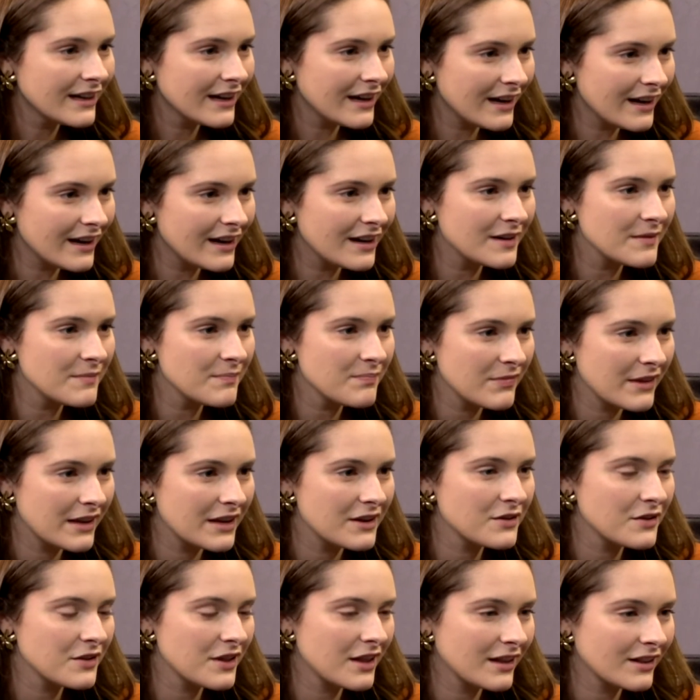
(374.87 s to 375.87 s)
I
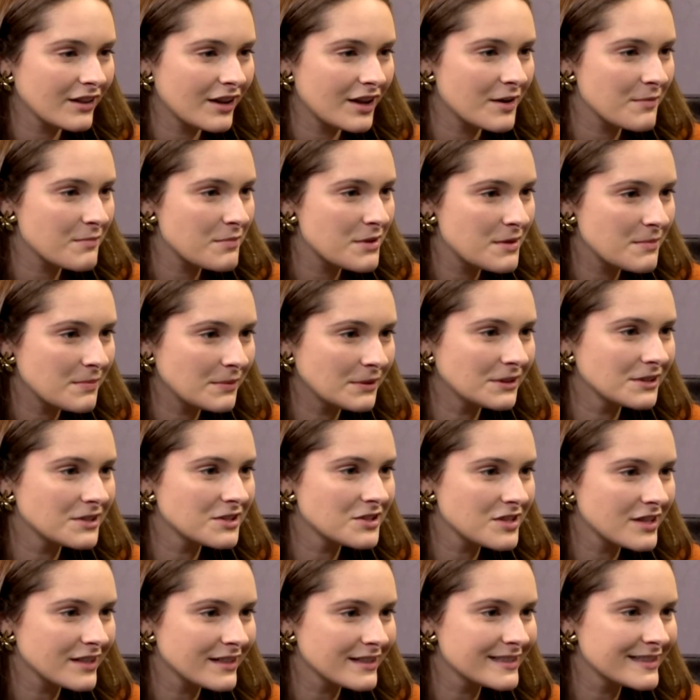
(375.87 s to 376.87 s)
know that a lot of people
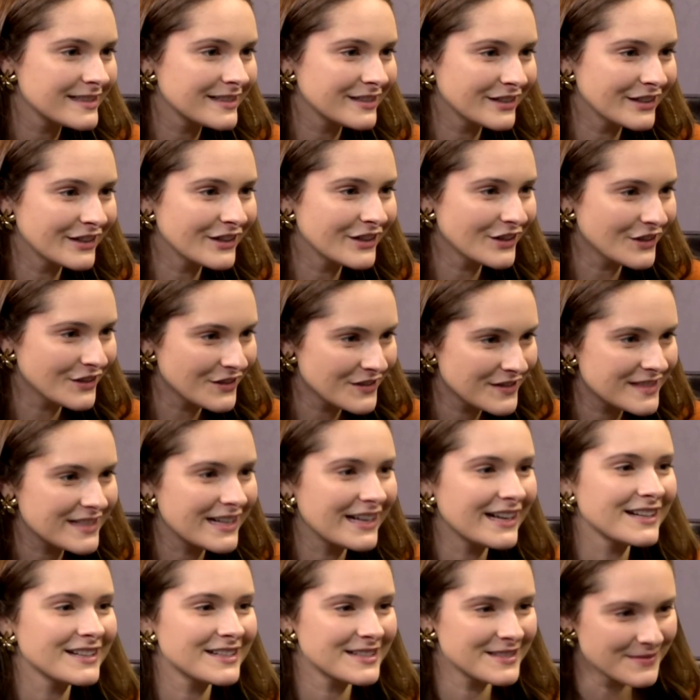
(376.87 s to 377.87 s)
in Chelsea are in Girl
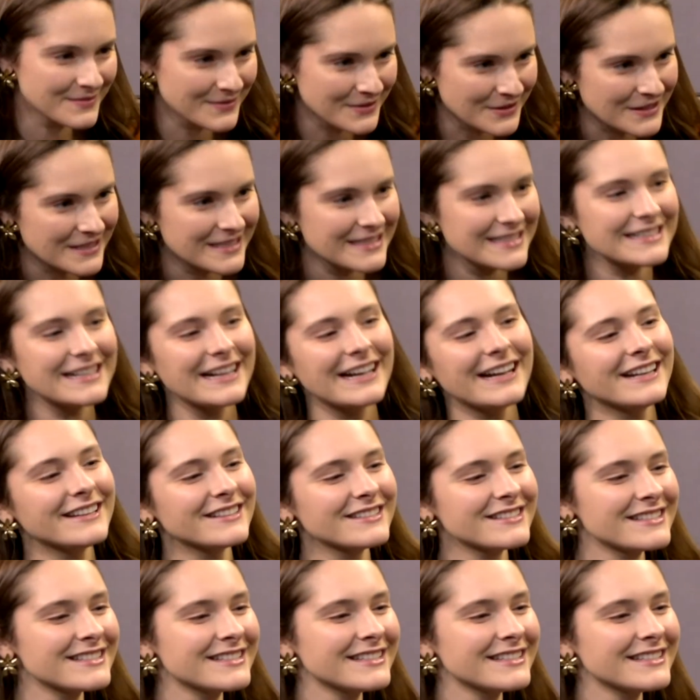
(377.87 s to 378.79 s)
Scouts and Boy Scouts.